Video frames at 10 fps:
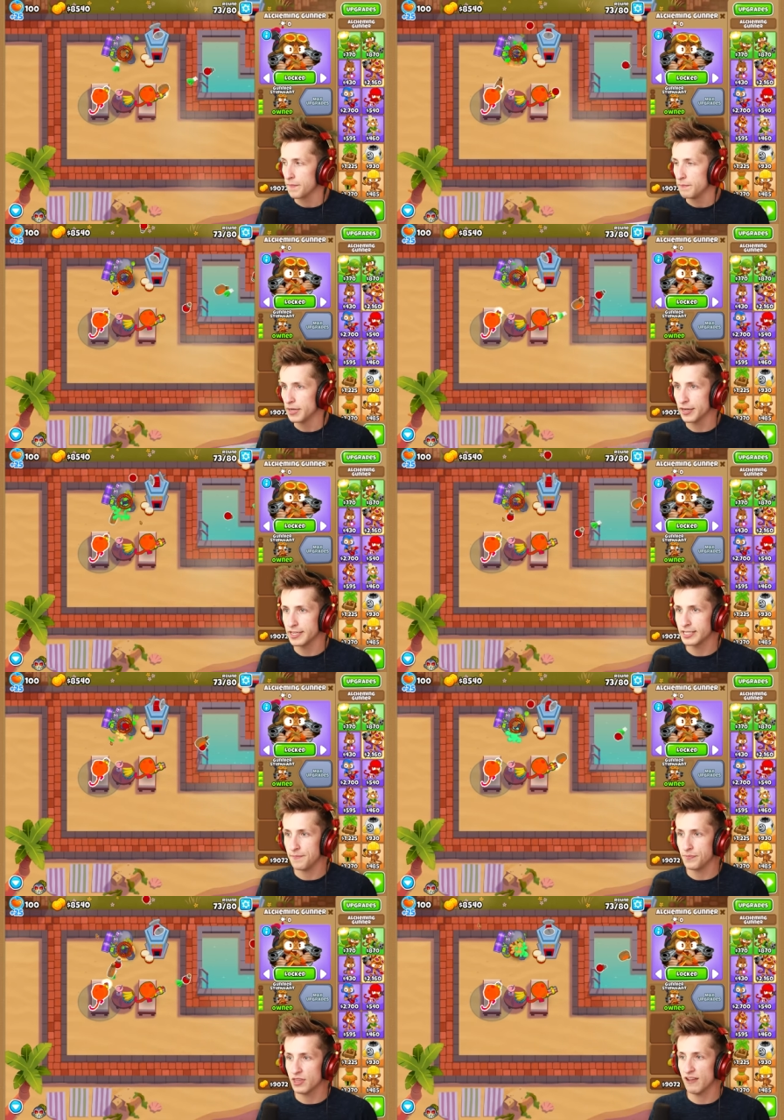Because
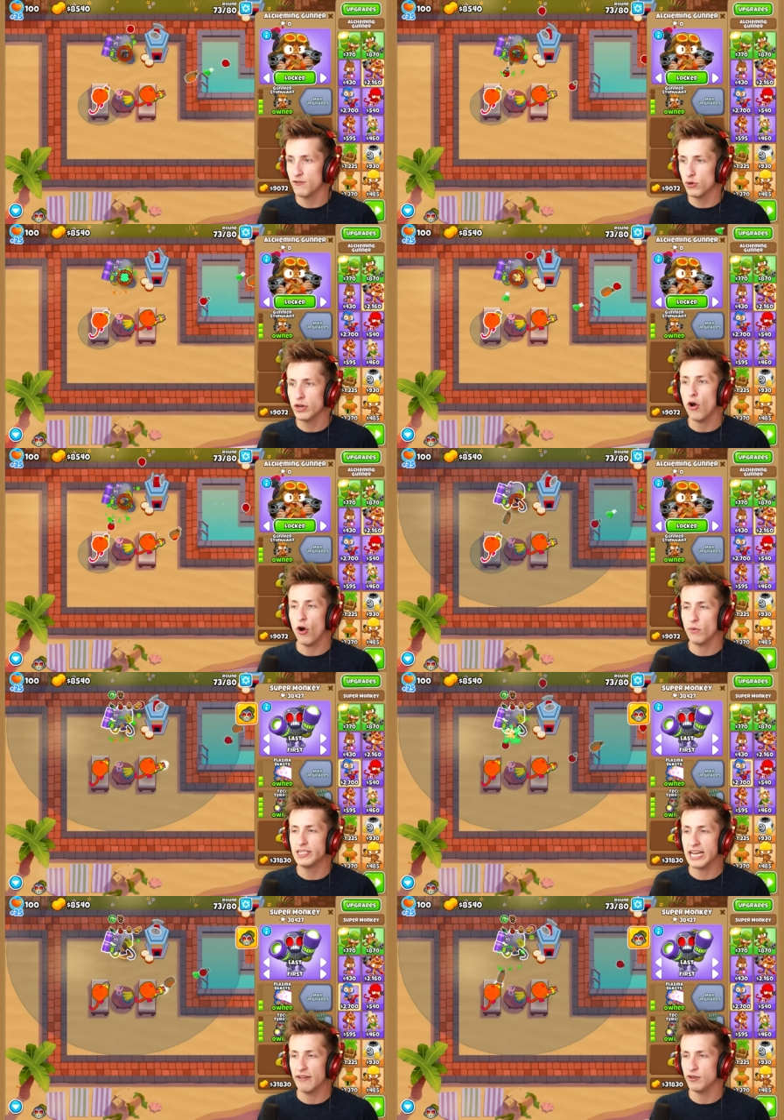if you can
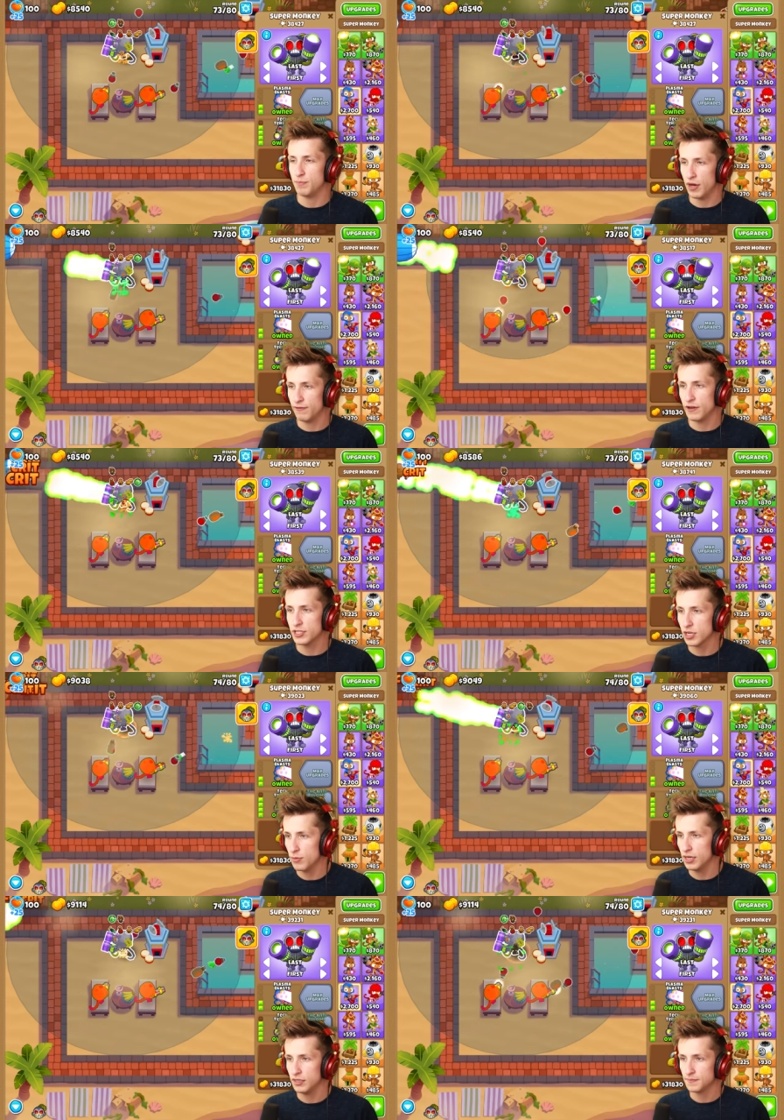always have a buff on
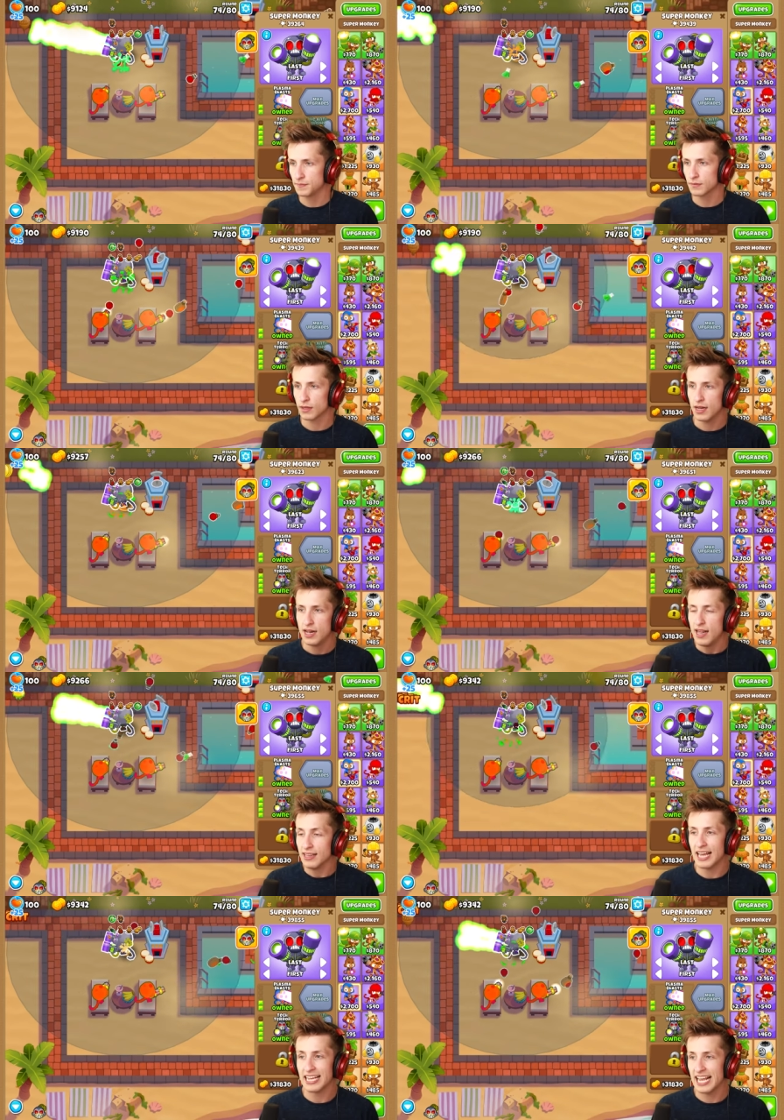someone,
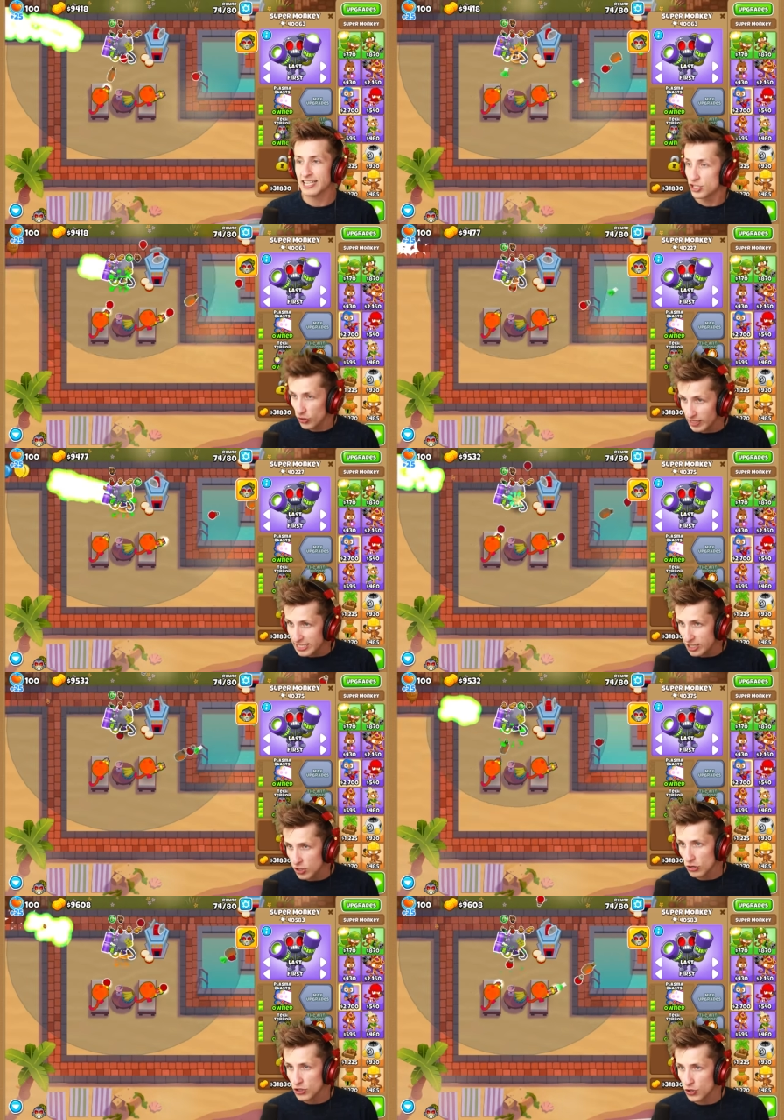like, as soon as he
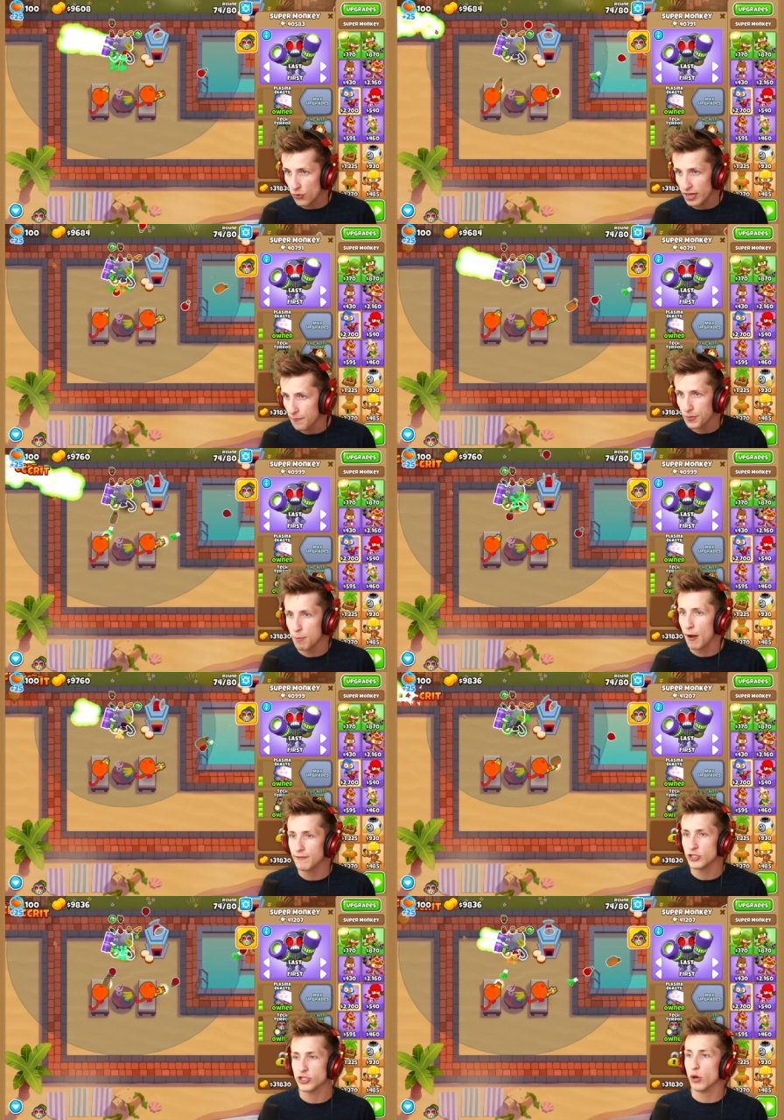starts shooting, the
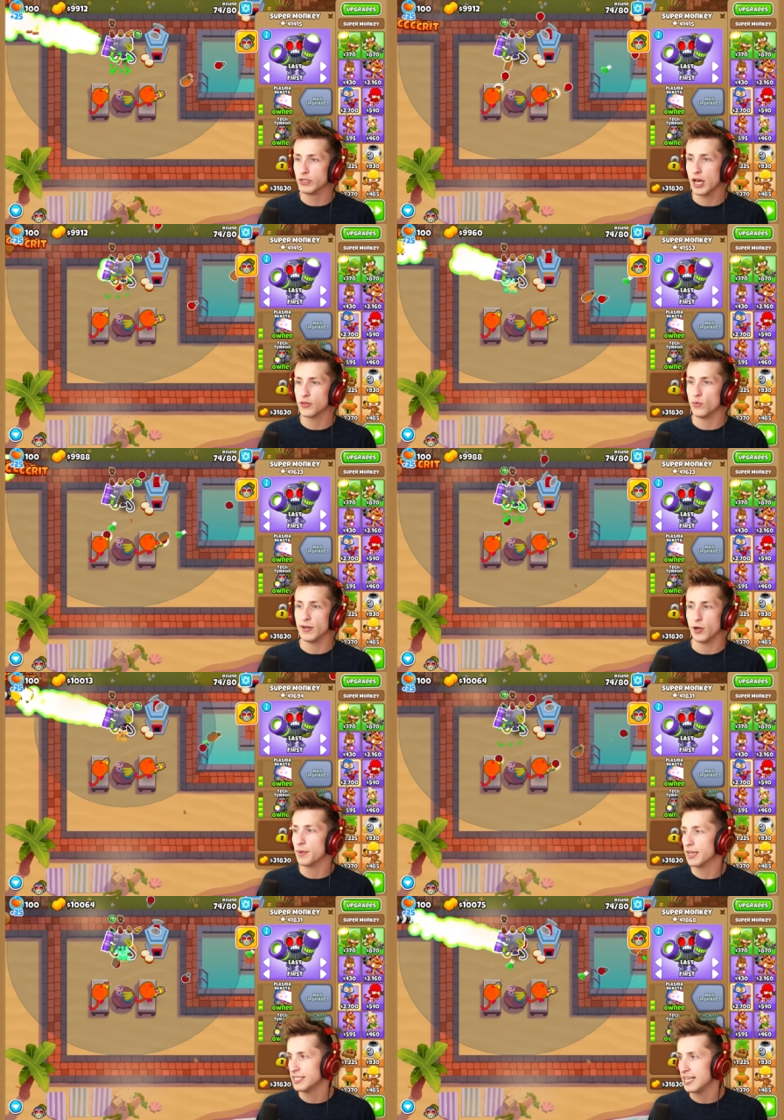buff just goes out the window
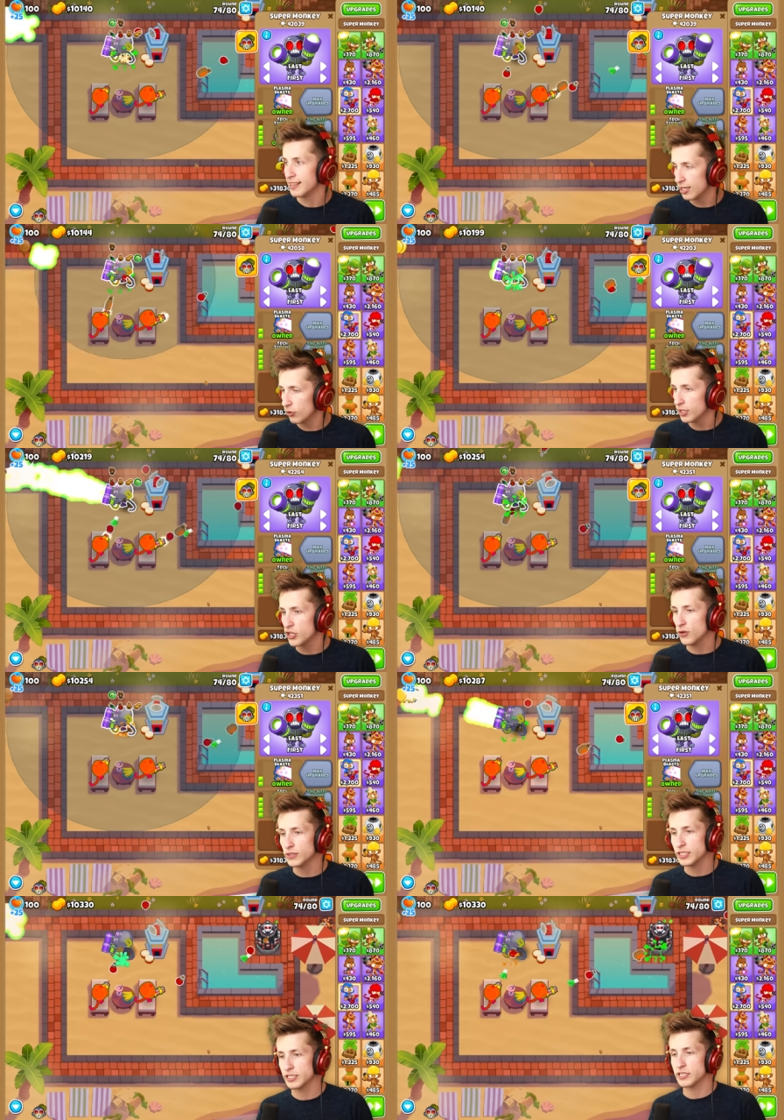because he literally
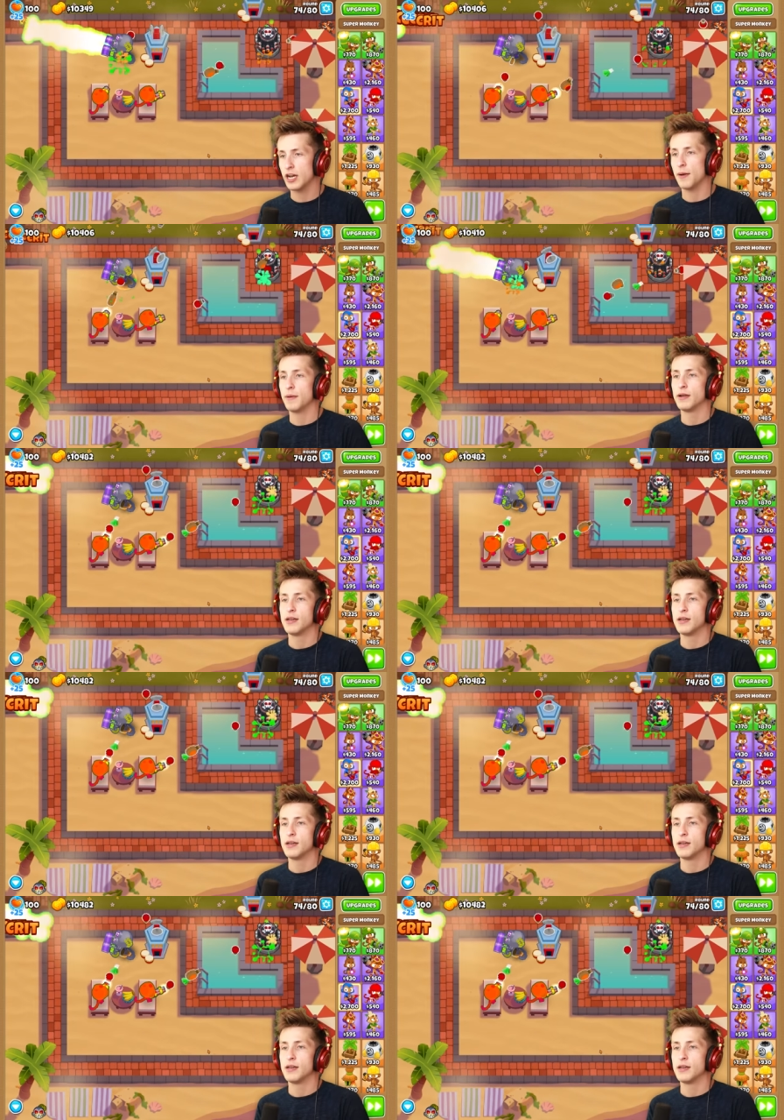uses it up